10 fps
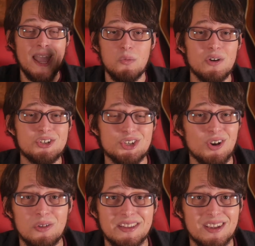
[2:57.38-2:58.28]
which
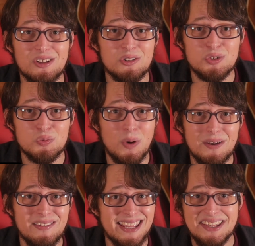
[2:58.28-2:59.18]
only includes
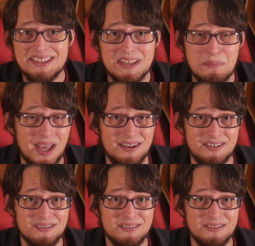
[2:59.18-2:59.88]
one easy bend